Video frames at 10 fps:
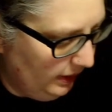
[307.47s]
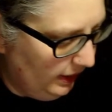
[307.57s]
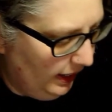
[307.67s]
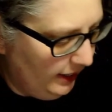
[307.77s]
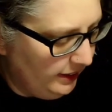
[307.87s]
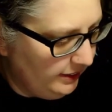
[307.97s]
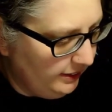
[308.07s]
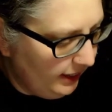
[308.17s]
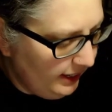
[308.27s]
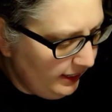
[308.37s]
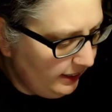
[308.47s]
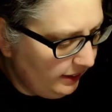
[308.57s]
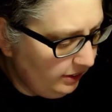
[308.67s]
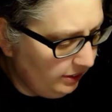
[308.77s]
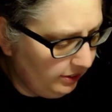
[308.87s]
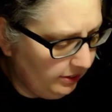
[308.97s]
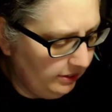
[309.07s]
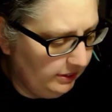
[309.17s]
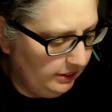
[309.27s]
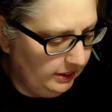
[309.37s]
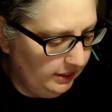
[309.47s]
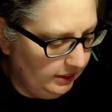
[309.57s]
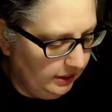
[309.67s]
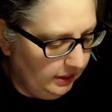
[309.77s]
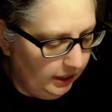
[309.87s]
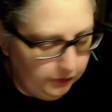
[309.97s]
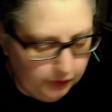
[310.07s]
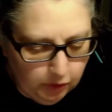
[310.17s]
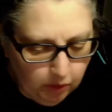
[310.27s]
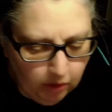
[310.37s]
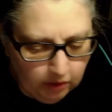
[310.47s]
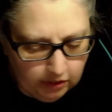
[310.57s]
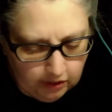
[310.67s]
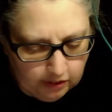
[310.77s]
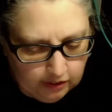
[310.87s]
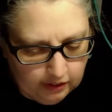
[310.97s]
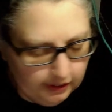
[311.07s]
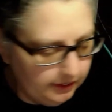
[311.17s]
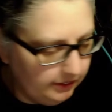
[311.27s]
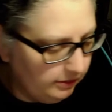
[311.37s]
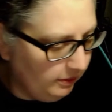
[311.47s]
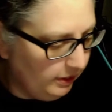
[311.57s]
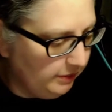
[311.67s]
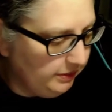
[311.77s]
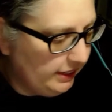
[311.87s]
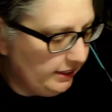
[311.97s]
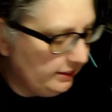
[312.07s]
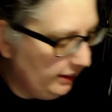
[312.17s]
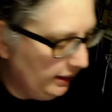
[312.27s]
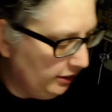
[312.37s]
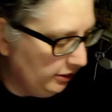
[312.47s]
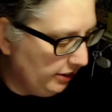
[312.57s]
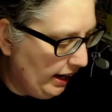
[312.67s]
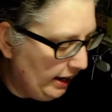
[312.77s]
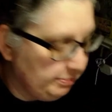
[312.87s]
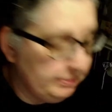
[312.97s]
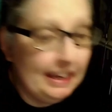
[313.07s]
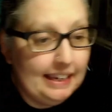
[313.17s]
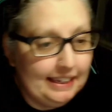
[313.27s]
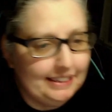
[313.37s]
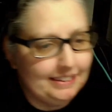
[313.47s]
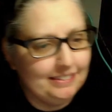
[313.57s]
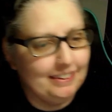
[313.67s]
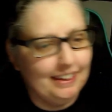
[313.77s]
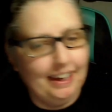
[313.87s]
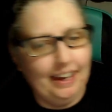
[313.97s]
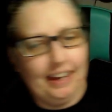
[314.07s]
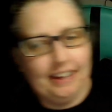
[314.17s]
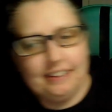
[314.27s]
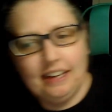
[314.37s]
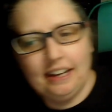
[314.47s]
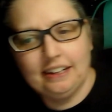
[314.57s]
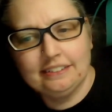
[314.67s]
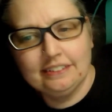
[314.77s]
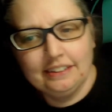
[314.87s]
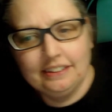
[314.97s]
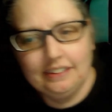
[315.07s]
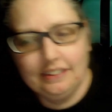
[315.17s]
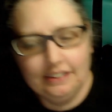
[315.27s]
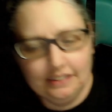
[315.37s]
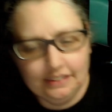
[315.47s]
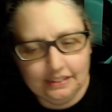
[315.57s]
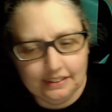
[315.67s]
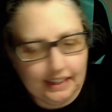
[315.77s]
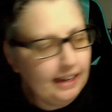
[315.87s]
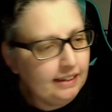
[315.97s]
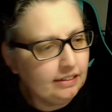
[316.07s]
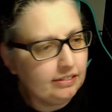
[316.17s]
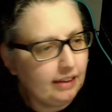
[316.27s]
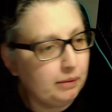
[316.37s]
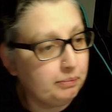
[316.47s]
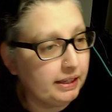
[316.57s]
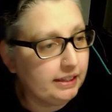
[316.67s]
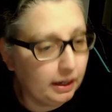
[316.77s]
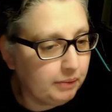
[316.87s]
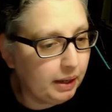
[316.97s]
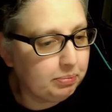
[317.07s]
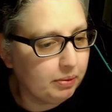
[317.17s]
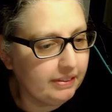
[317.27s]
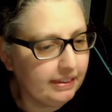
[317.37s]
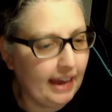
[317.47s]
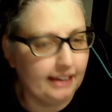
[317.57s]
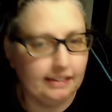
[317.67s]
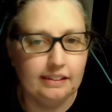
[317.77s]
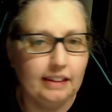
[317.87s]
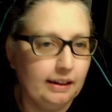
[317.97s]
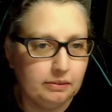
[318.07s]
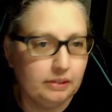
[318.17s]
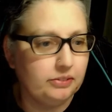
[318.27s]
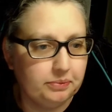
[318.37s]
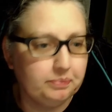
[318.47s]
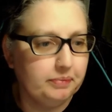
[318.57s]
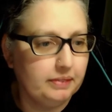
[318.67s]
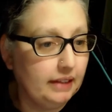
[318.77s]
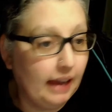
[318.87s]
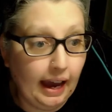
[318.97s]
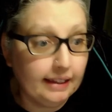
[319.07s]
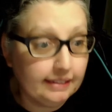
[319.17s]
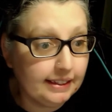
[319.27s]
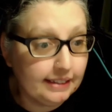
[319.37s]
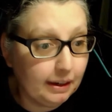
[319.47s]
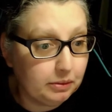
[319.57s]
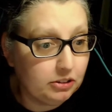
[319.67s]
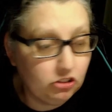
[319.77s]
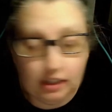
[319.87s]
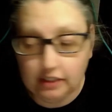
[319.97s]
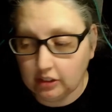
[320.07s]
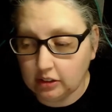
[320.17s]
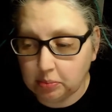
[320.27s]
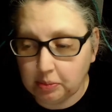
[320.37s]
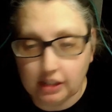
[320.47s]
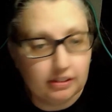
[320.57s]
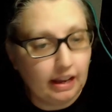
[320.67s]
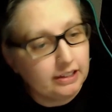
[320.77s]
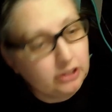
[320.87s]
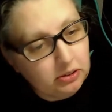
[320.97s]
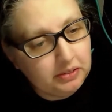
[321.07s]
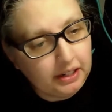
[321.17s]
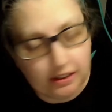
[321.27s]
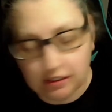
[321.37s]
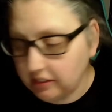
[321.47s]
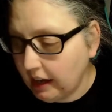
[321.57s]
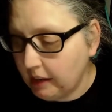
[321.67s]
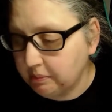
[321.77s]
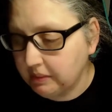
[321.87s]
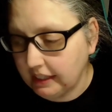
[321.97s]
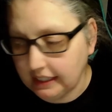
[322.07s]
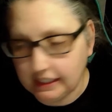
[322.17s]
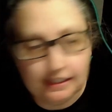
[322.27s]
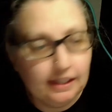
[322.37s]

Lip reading: the teas, if you order one of the Terror Time teas, and Candace helped me come up with that, and I think that was genius because I do Terror Time tea.